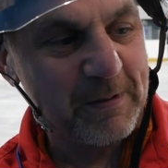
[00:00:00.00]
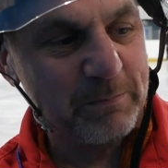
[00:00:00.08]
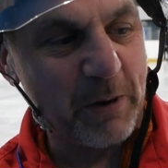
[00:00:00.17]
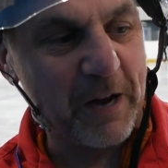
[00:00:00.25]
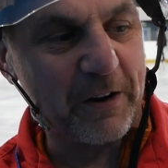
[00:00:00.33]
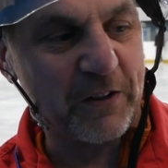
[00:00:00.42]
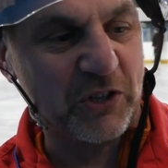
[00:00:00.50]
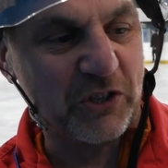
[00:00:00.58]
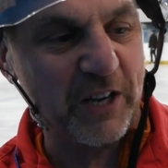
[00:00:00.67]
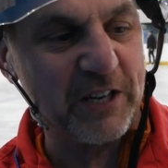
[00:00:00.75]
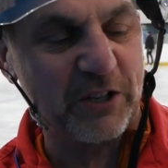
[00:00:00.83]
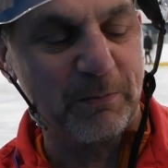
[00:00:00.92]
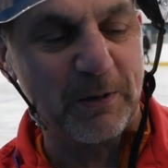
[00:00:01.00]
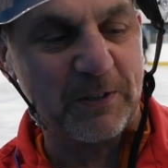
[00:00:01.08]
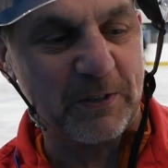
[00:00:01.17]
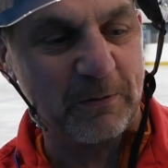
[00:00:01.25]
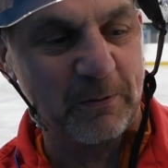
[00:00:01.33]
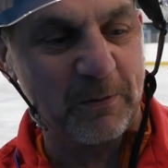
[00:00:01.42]
part of the season
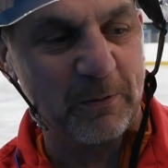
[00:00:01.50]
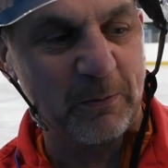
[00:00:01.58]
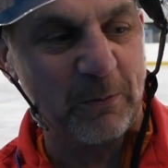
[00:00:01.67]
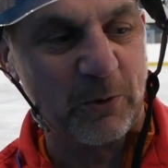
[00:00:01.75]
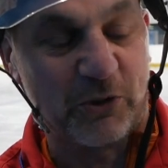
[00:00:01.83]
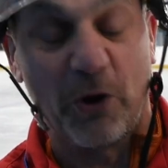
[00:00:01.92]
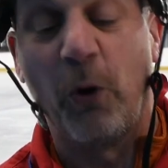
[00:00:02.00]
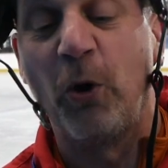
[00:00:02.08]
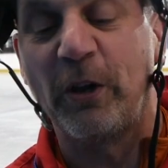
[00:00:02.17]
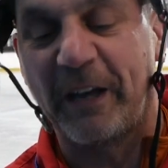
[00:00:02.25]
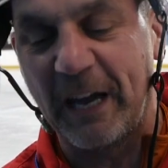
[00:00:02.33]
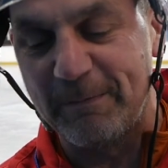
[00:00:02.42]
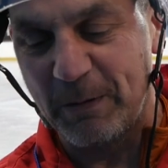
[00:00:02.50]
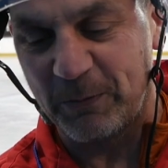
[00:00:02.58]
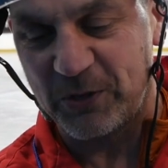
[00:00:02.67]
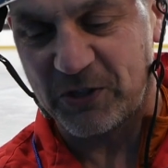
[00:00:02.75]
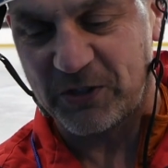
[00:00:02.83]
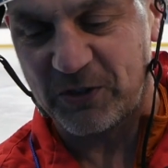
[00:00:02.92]
was the whole game. It
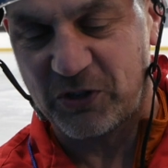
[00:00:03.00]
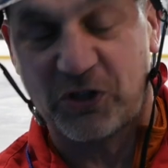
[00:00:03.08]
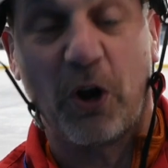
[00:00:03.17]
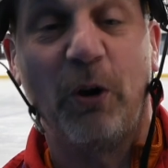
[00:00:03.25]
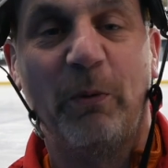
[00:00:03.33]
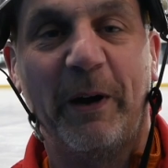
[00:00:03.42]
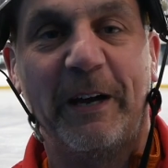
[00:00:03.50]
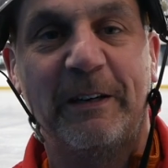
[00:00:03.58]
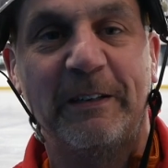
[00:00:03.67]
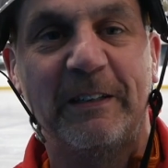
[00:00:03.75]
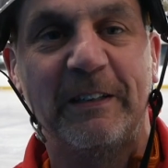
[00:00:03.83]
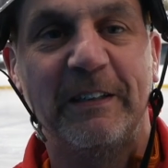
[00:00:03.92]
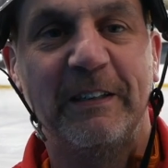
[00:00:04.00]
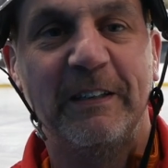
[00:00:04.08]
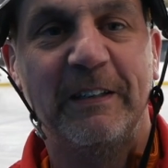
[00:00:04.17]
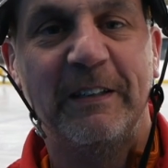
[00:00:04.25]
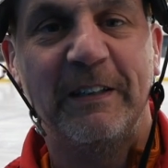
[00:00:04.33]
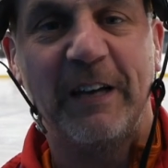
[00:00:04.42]
was Solway
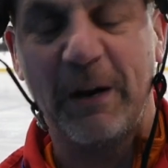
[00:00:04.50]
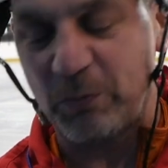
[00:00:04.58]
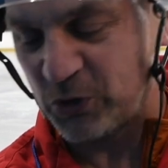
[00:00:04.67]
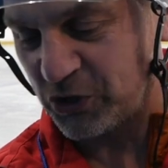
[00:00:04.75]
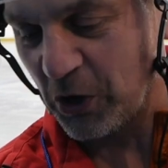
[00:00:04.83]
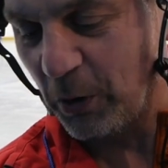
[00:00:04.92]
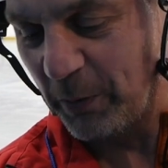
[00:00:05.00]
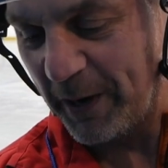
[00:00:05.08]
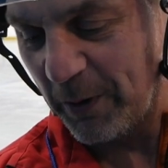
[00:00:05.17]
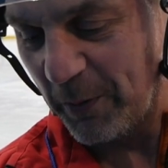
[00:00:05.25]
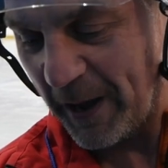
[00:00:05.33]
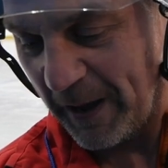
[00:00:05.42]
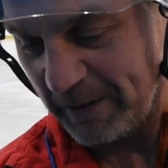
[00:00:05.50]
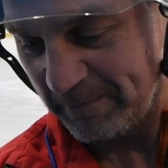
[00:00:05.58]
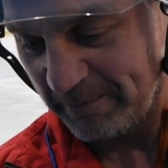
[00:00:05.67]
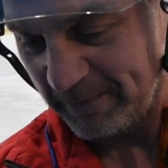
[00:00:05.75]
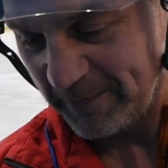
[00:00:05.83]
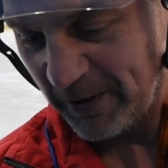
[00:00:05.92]
away
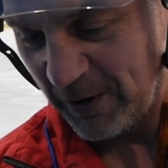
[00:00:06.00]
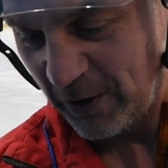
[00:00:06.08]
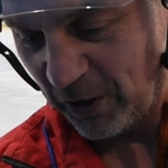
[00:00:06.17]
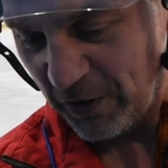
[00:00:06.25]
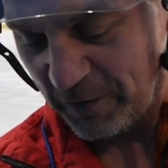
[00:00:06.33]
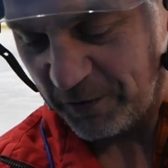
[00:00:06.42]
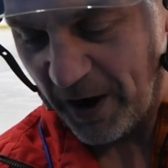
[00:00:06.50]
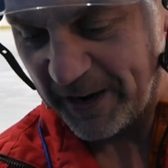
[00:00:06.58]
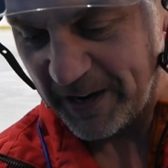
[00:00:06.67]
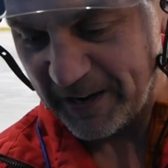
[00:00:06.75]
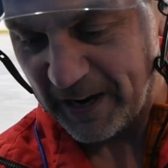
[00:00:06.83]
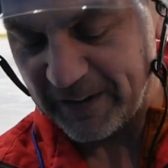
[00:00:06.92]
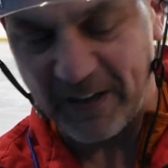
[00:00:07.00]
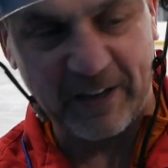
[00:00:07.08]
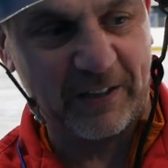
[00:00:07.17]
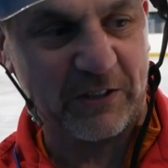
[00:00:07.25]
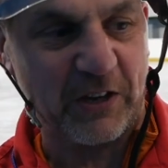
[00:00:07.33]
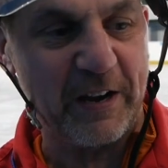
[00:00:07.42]
on the Friday night there,
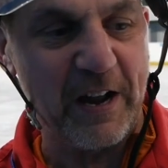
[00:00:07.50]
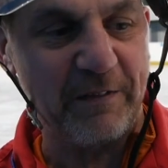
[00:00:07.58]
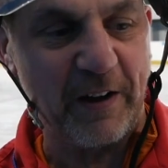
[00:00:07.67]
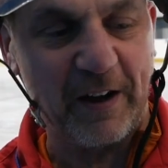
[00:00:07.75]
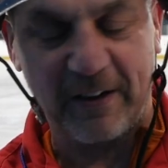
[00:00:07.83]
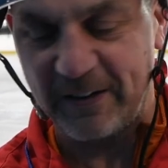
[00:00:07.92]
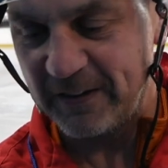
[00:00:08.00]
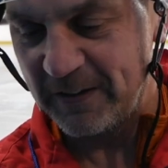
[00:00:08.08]
because I never